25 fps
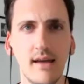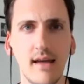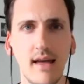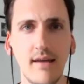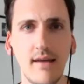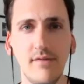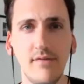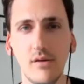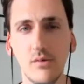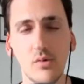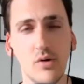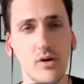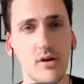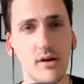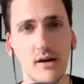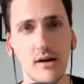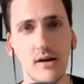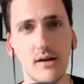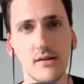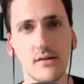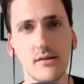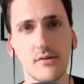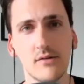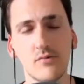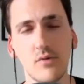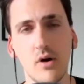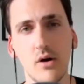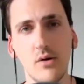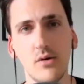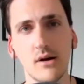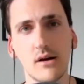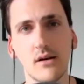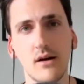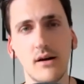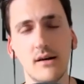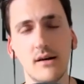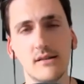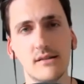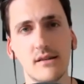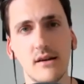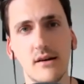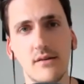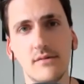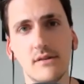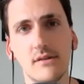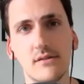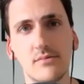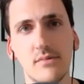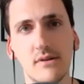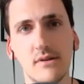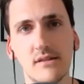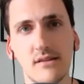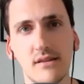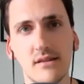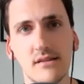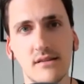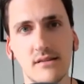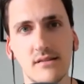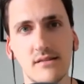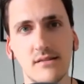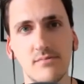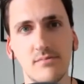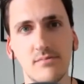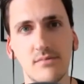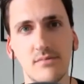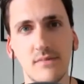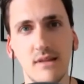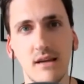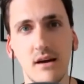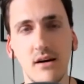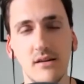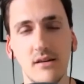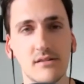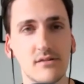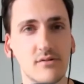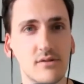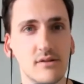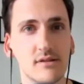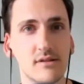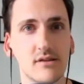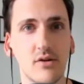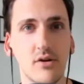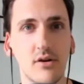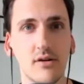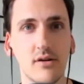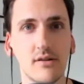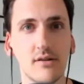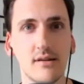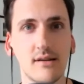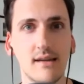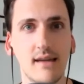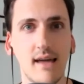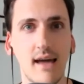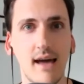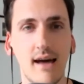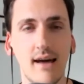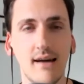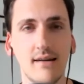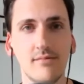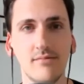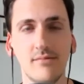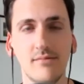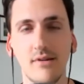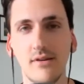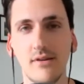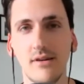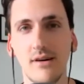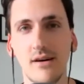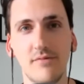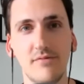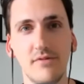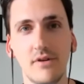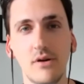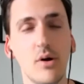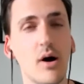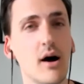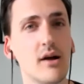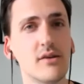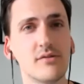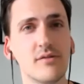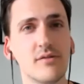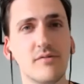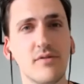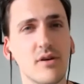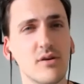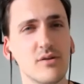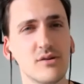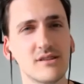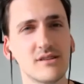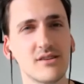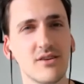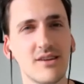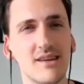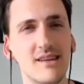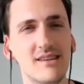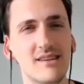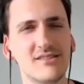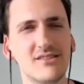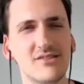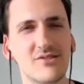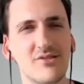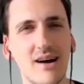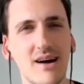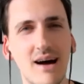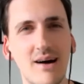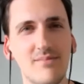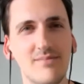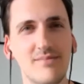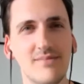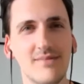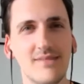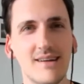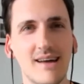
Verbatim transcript: If you want to grow a client service business, the answer is not get a few hundred followers on Instagram.